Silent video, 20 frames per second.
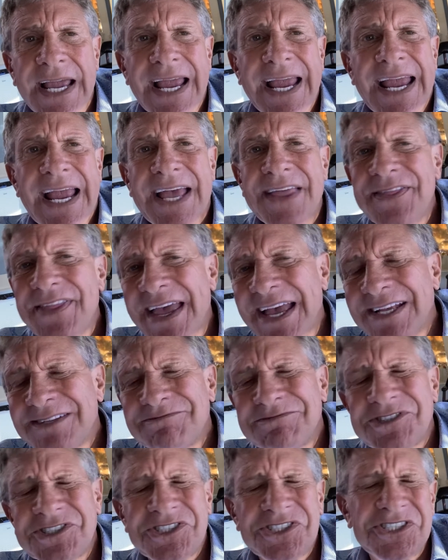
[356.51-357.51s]
And then
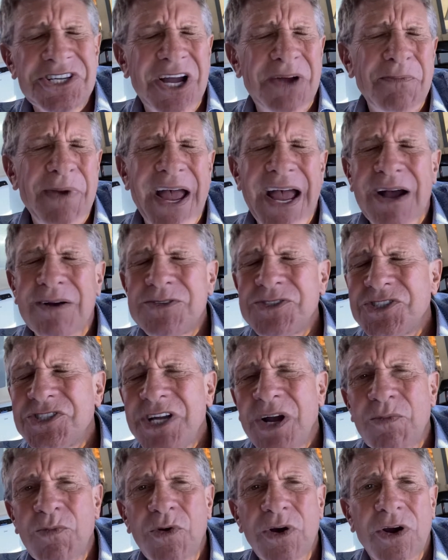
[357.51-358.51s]
somehow,
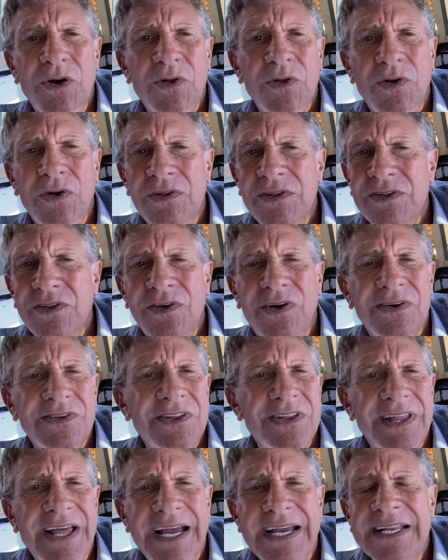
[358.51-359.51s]
somewhere along the
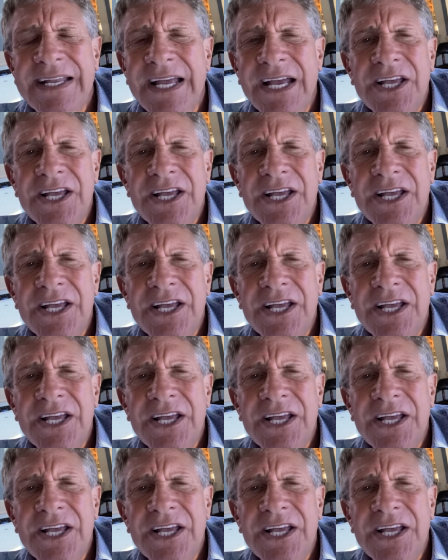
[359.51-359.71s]
line,